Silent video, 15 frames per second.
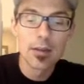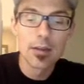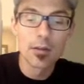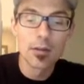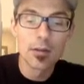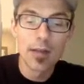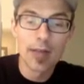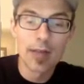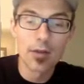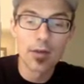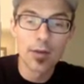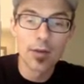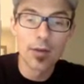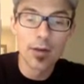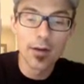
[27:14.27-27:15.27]
you'll have a
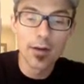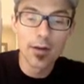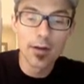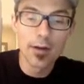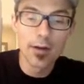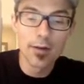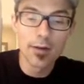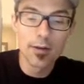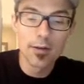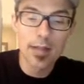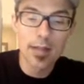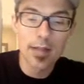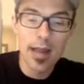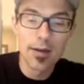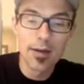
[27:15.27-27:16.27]
greater and greater
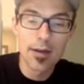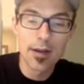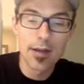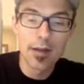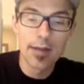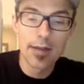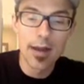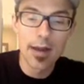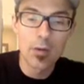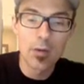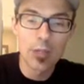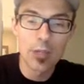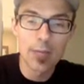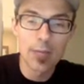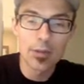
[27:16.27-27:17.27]
understanding of how
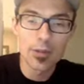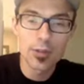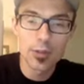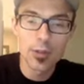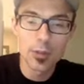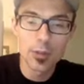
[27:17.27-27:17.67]
shapes should